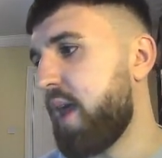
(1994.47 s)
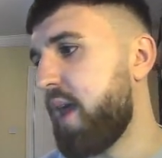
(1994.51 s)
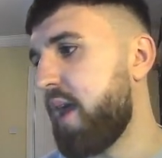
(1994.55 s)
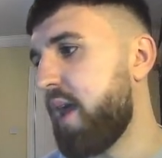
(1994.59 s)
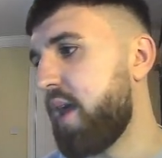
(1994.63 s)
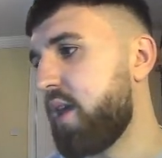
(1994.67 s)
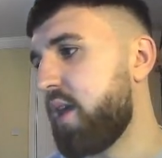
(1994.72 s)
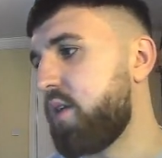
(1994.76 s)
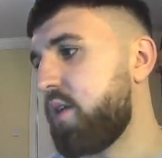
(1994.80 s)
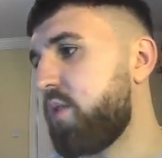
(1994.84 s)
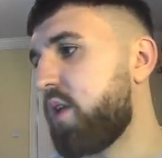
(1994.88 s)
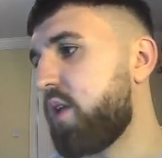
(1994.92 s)

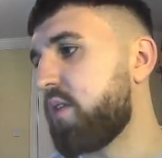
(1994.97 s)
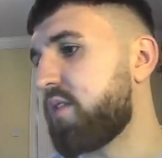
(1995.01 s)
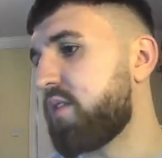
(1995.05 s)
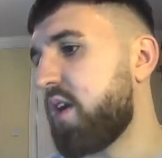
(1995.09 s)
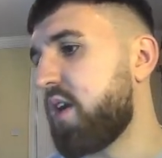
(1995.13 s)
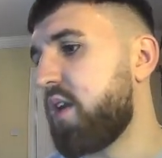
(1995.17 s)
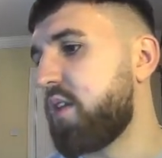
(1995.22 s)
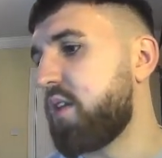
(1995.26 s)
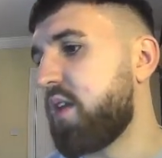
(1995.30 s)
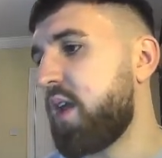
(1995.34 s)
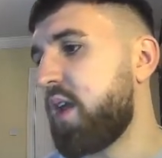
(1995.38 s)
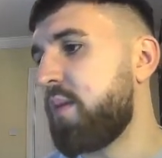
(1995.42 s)
Who gives early
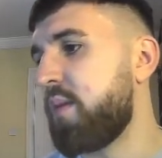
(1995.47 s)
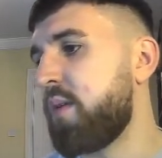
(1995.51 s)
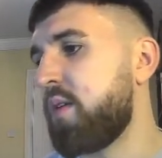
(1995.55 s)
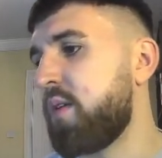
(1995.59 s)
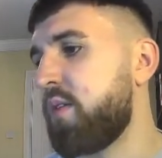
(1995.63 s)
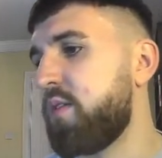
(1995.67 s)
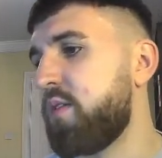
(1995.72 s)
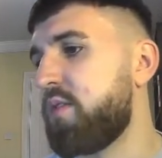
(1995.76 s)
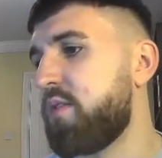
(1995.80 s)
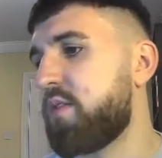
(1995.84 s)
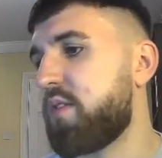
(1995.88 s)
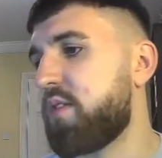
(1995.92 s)
team
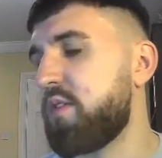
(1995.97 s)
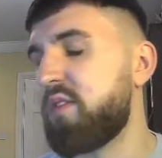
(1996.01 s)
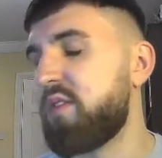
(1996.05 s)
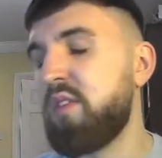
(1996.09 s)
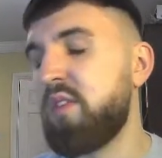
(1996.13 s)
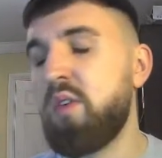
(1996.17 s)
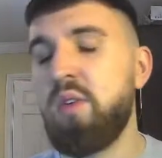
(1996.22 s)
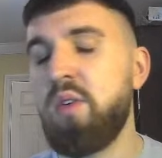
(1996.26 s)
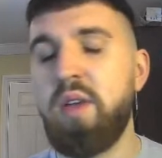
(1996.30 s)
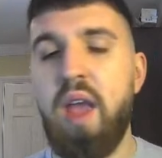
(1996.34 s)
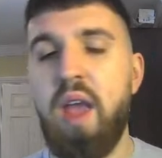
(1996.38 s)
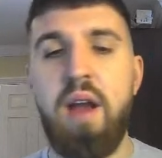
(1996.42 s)
news? There's
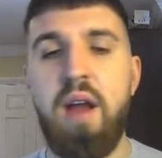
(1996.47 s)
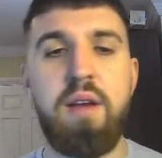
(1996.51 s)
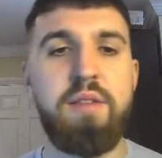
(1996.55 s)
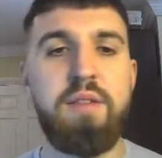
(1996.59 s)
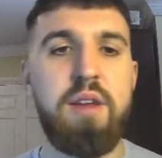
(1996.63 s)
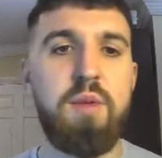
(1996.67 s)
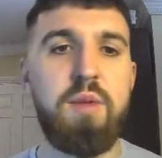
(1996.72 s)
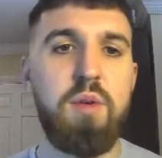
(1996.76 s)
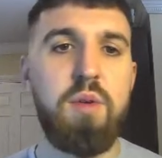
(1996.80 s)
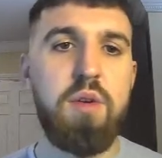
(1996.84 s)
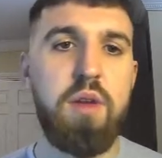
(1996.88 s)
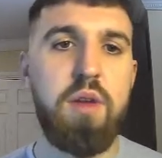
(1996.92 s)
no guarantee
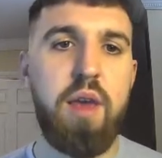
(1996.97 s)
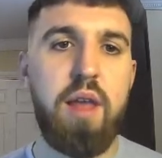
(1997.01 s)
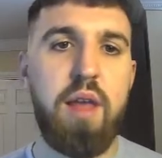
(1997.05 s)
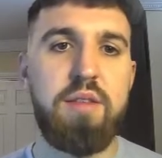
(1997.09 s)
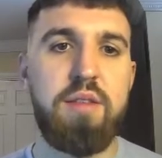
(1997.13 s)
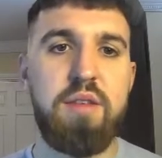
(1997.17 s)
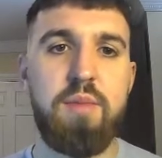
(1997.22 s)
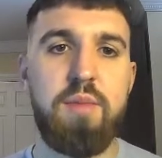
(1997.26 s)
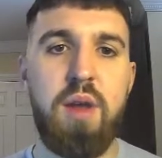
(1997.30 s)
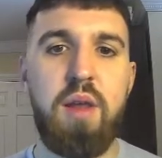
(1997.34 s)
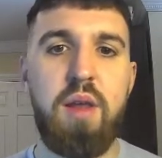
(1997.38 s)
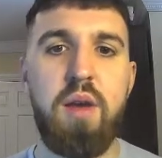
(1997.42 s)
we're going to get so
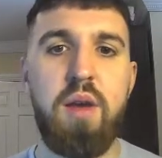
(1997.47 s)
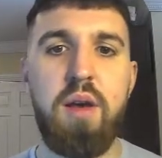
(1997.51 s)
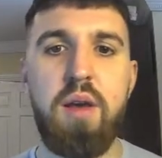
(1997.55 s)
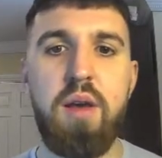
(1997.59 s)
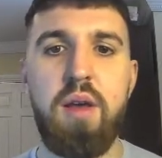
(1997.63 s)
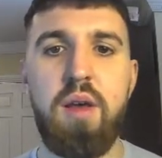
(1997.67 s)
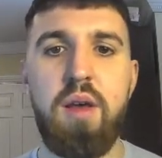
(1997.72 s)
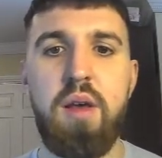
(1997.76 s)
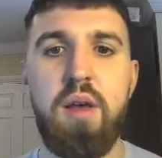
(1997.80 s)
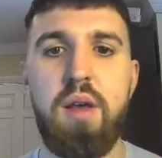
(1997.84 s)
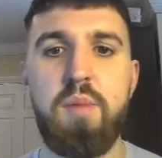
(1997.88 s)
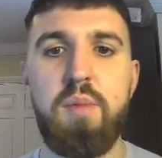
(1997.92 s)
many,
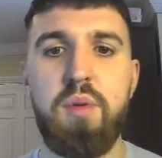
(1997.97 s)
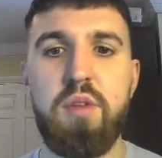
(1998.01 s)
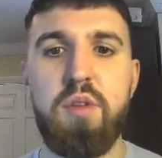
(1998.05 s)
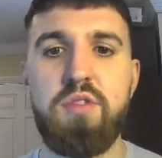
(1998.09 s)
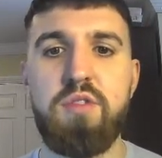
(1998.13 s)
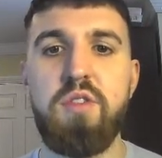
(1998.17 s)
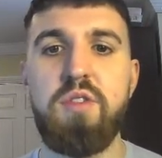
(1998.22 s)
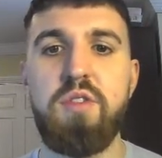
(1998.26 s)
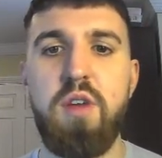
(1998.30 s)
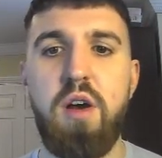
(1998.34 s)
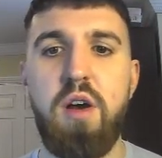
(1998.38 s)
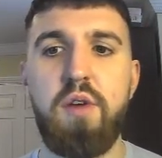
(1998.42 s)
but it's
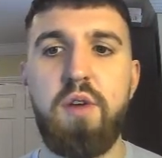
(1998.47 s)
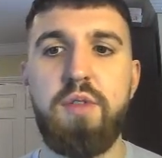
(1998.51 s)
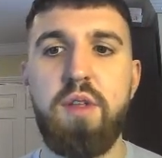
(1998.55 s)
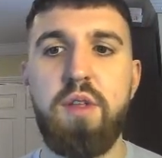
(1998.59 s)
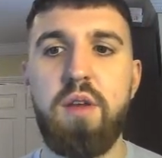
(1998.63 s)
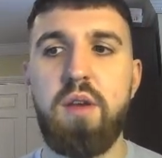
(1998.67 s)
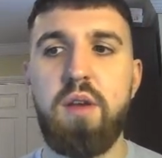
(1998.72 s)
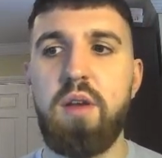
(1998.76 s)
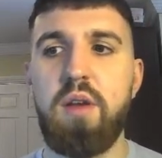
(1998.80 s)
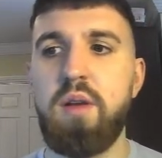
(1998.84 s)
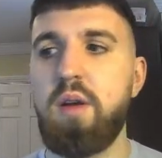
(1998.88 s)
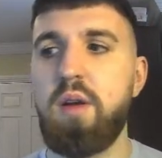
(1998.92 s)
just off
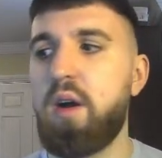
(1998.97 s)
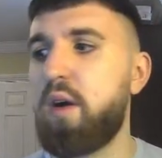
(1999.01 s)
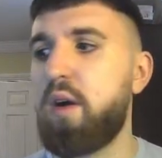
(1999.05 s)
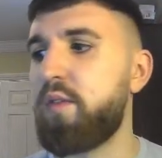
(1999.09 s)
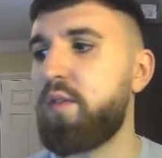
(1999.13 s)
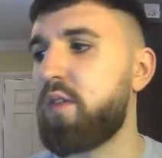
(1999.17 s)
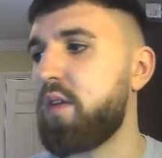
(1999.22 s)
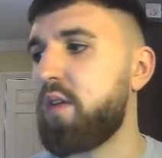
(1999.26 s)
the off